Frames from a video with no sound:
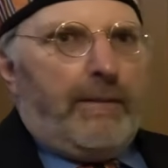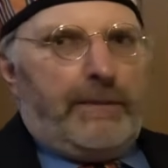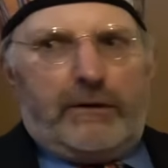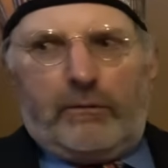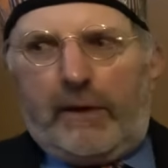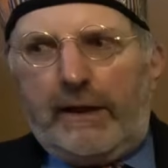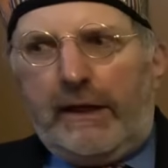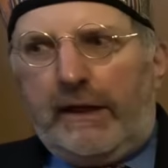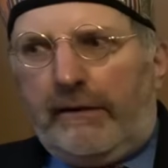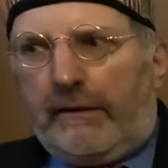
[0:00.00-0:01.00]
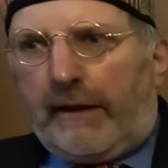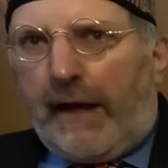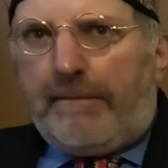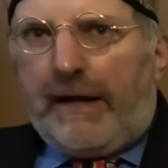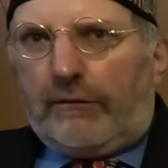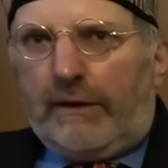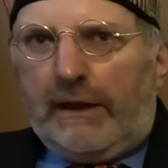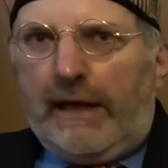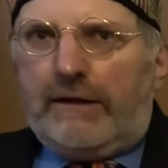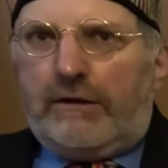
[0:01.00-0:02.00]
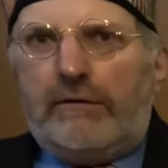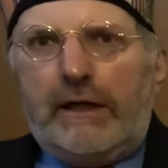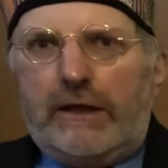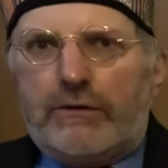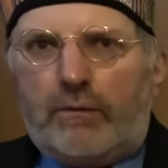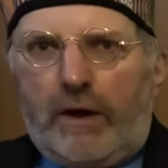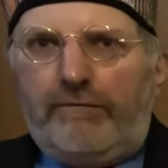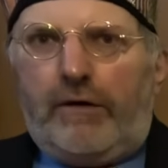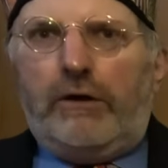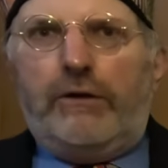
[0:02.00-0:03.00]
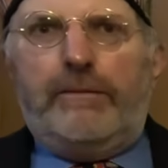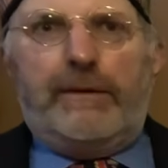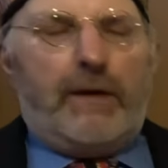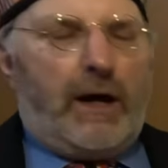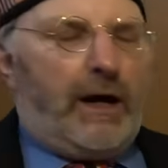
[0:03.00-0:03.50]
but when he came back to it later in his 1-volume